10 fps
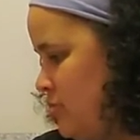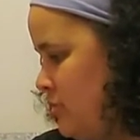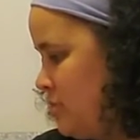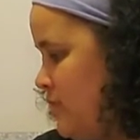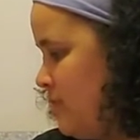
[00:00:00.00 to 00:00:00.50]
So
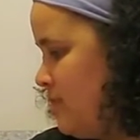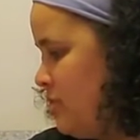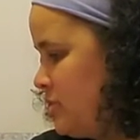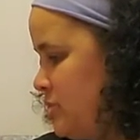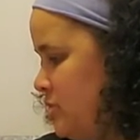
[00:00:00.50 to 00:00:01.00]
this might be
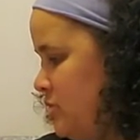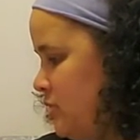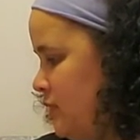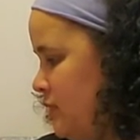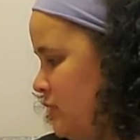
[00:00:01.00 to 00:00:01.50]
the
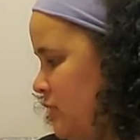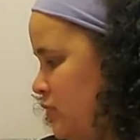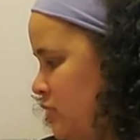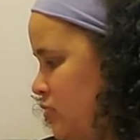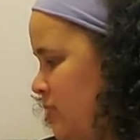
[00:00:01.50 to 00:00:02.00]
signature for Tales from the